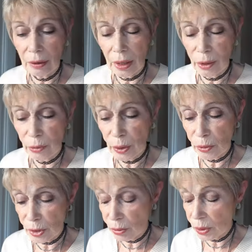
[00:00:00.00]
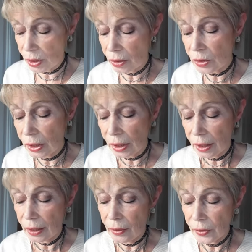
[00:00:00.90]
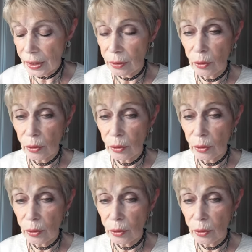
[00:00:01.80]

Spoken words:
high frequency words. And then